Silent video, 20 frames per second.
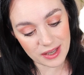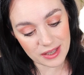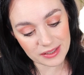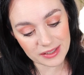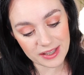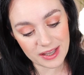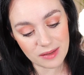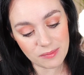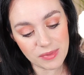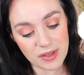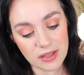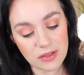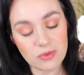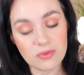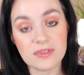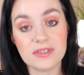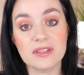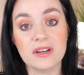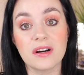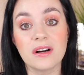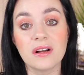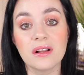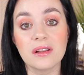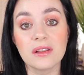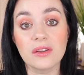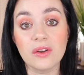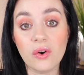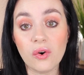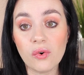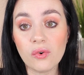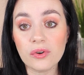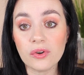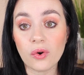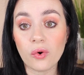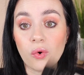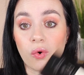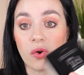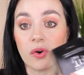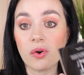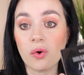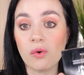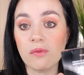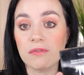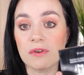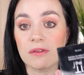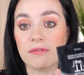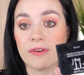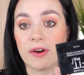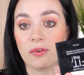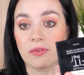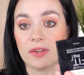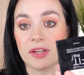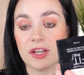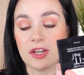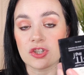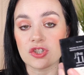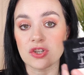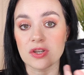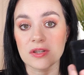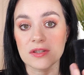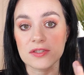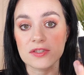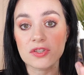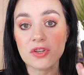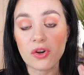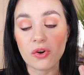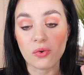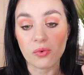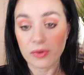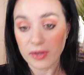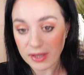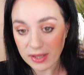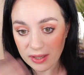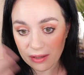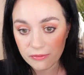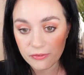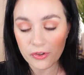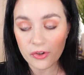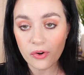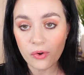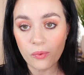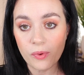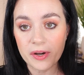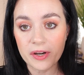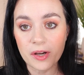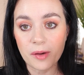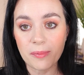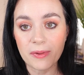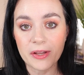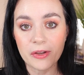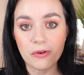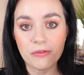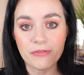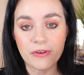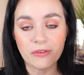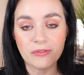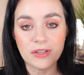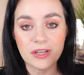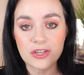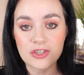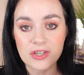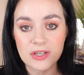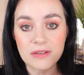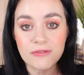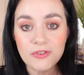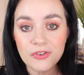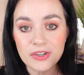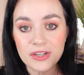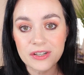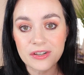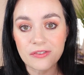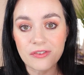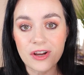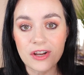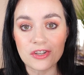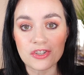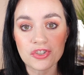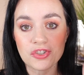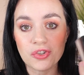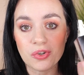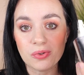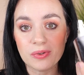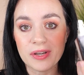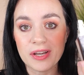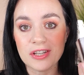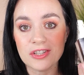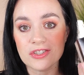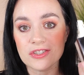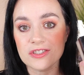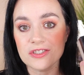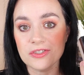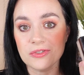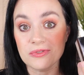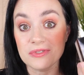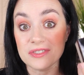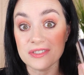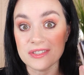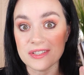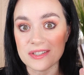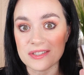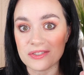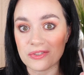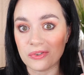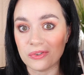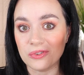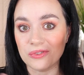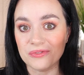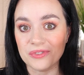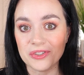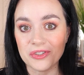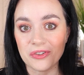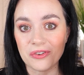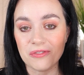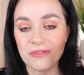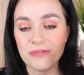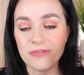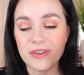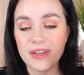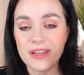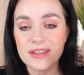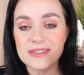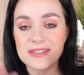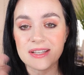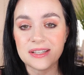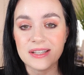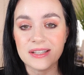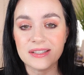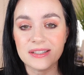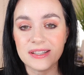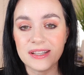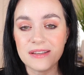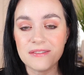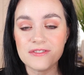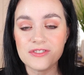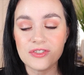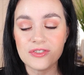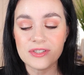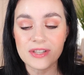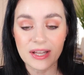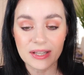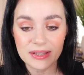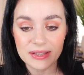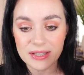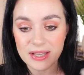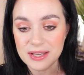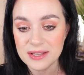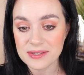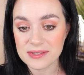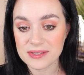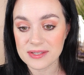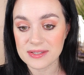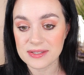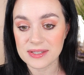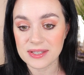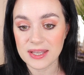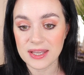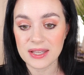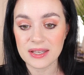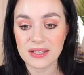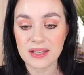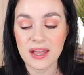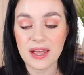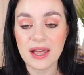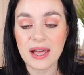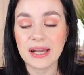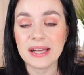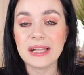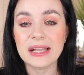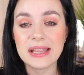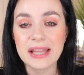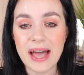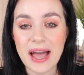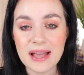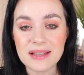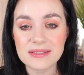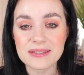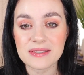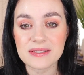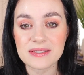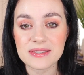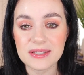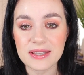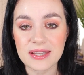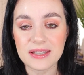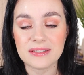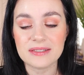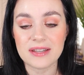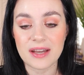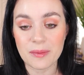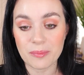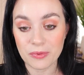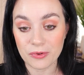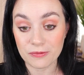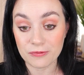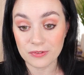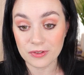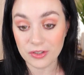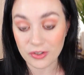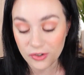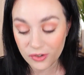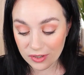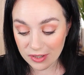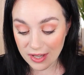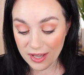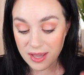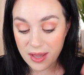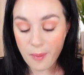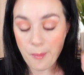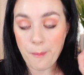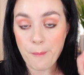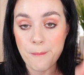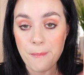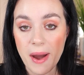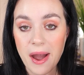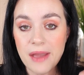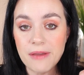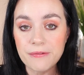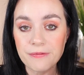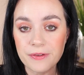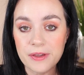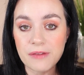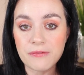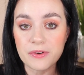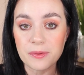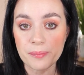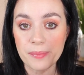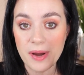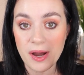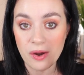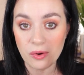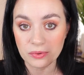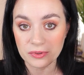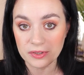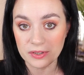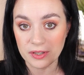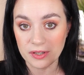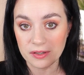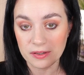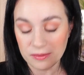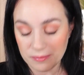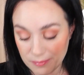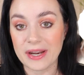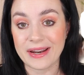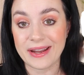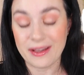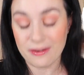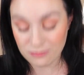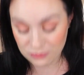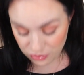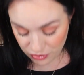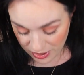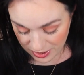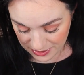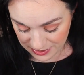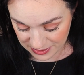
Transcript: and can be used alone or over foundation. So if you don't want to apply your foundation, if you're in a rush, go ahead, just use this all over your face, and it gives you that nice skin, glass skin type of look. My favorite powder, and I have dry